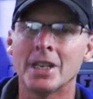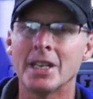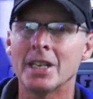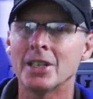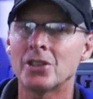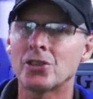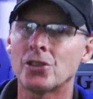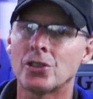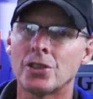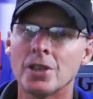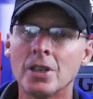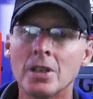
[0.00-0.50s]

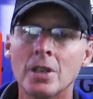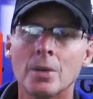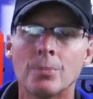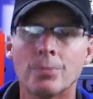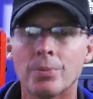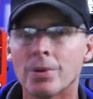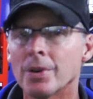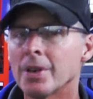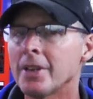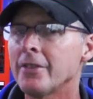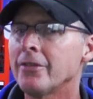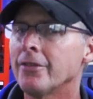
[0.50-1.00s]
It's still a
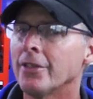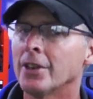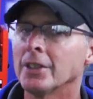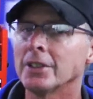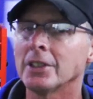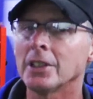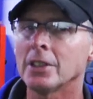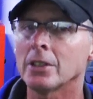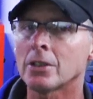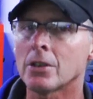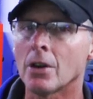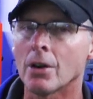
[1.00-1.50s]
pretty
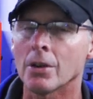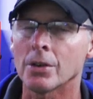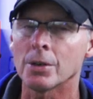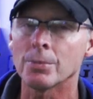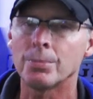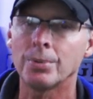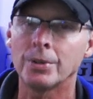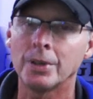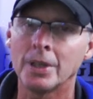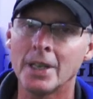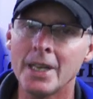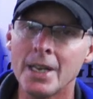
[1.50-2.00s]
fun little car to
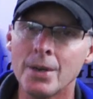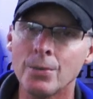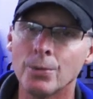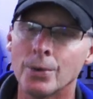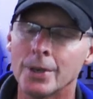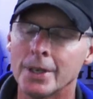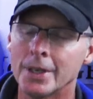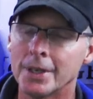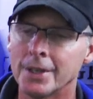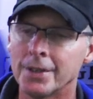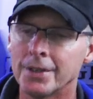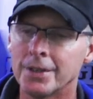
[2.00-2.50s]
play
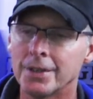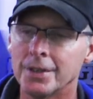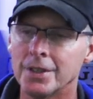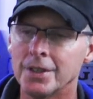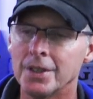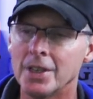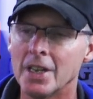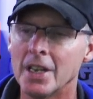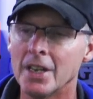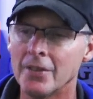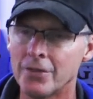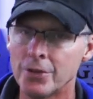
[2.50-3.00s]
with
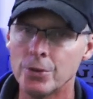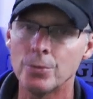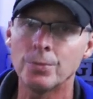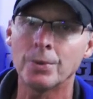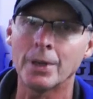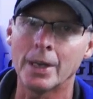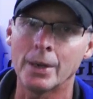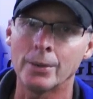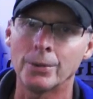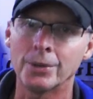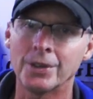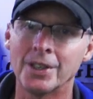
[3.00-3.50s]
if you
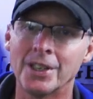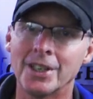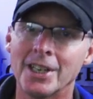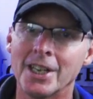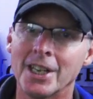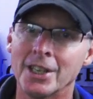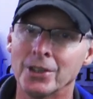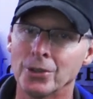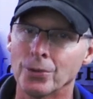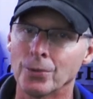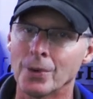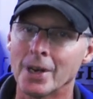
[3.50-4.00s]
play with it
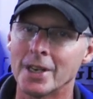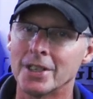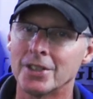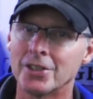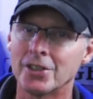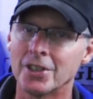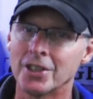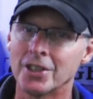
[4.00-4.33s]
in the right